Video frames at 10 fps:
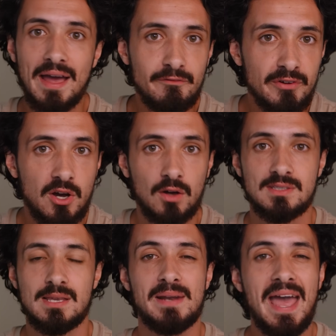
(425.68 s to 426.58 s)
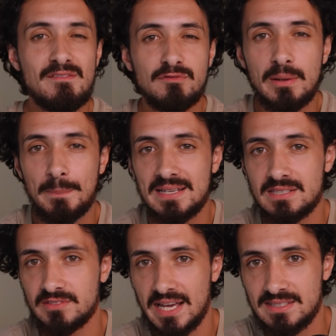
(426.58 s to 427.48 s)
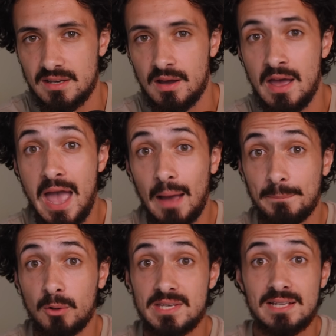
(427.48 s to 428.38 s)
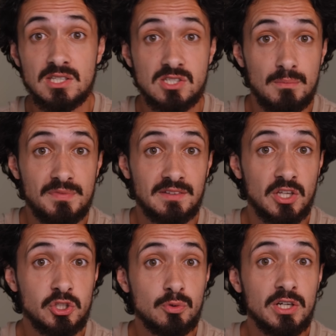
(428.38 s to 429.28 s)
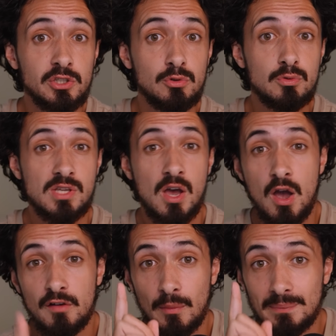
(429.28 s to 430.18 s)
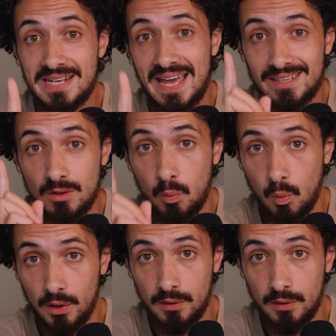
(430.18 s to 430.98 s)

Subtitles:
every concept, every piece of data, and built it into something that you can use from day one.